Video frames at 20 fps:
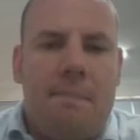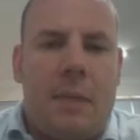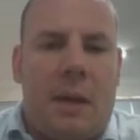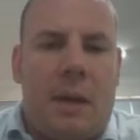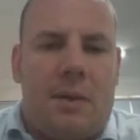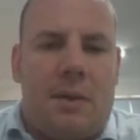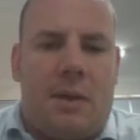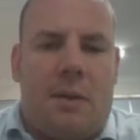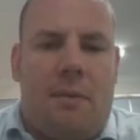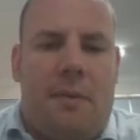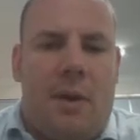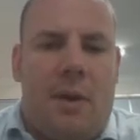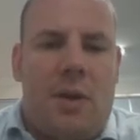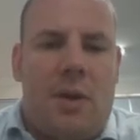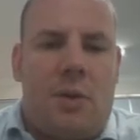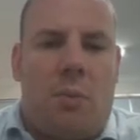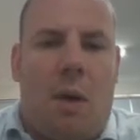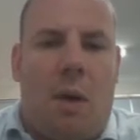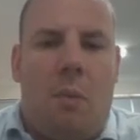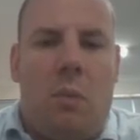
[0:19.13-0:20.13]
So the
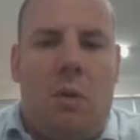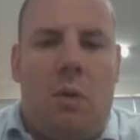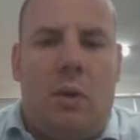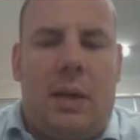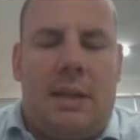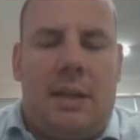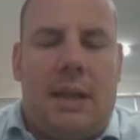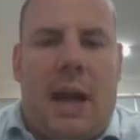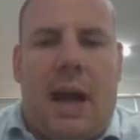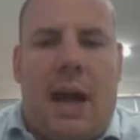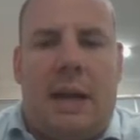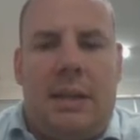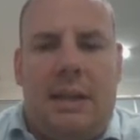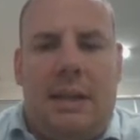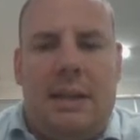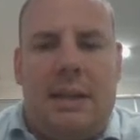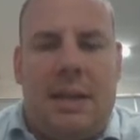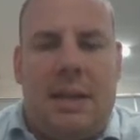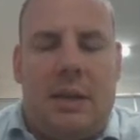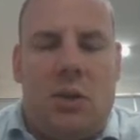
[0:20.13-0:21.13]
first one, we're looking at
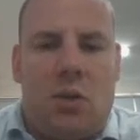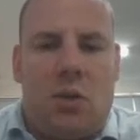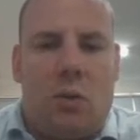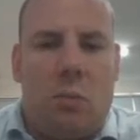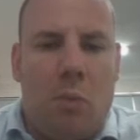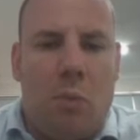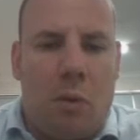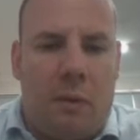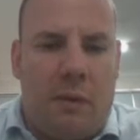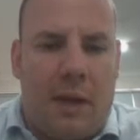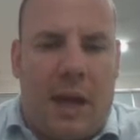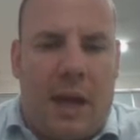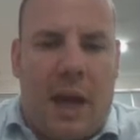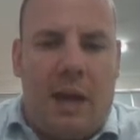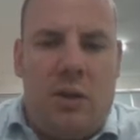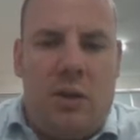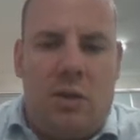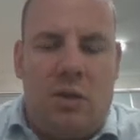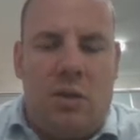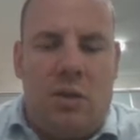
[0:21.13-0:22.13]
unintentional
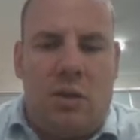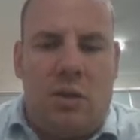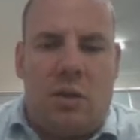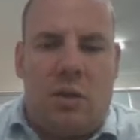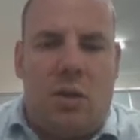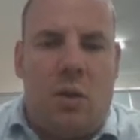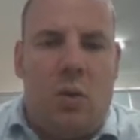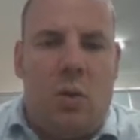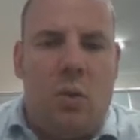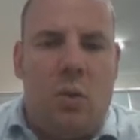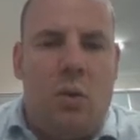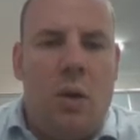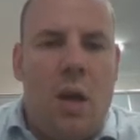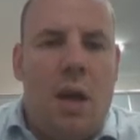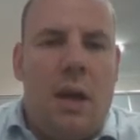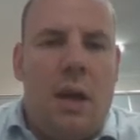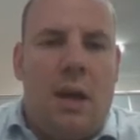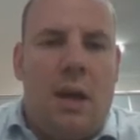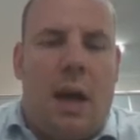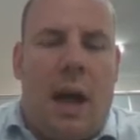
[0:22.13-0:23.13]
modifications to
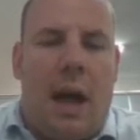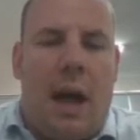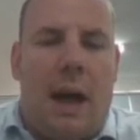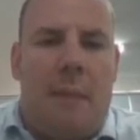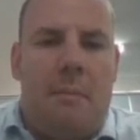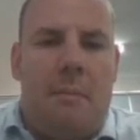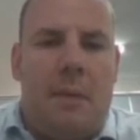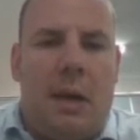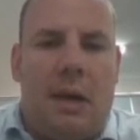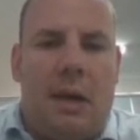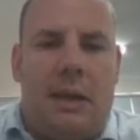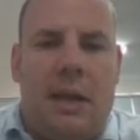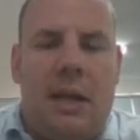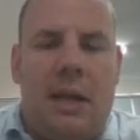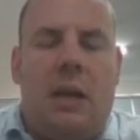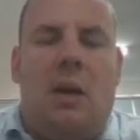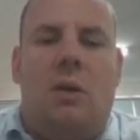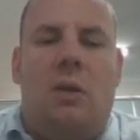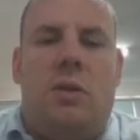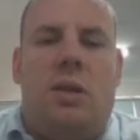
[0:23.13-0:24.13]
an
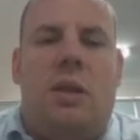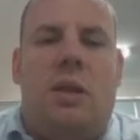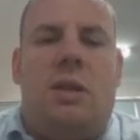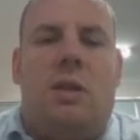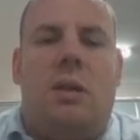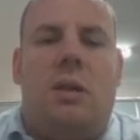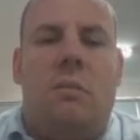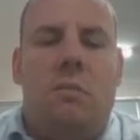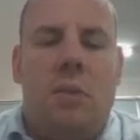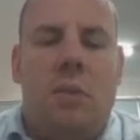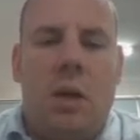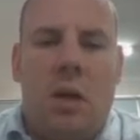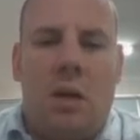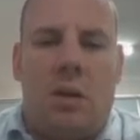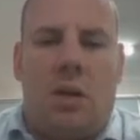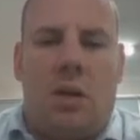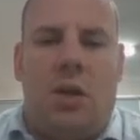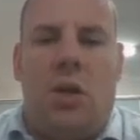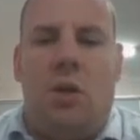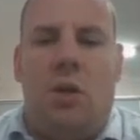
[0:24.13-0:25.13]
ecosystem.
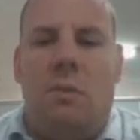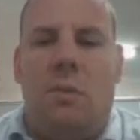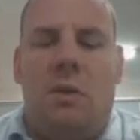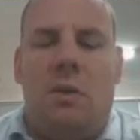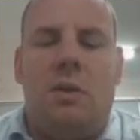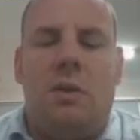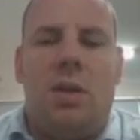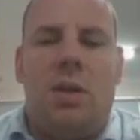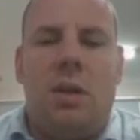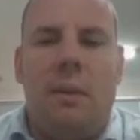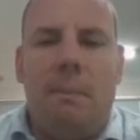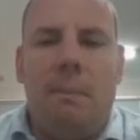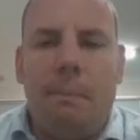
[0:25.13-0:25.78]
So humans